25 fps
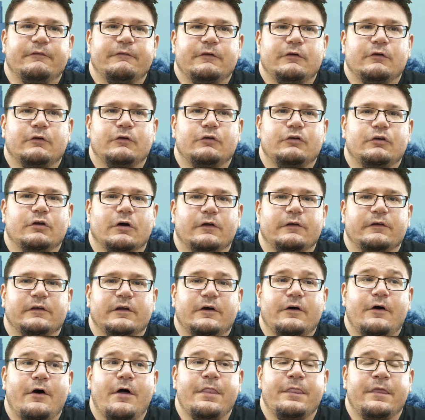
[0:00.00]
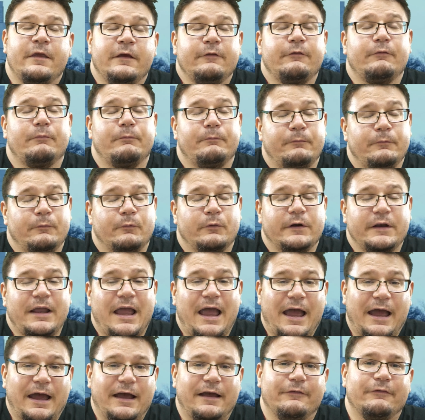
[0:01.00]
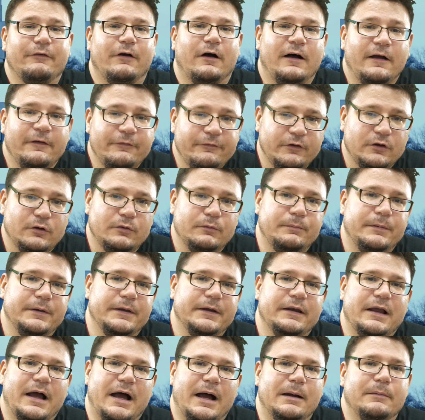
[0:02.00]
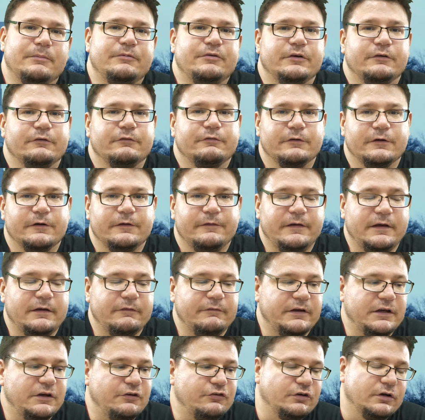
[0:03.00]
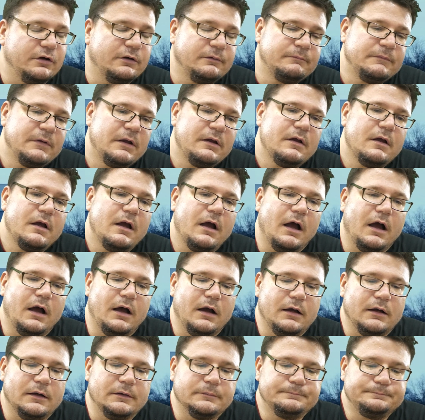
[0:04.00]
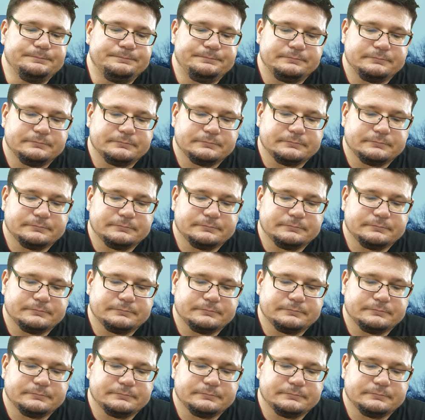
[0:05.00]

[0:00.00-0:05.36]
of you who don't know, this one has also been optioned for a TV show. Um,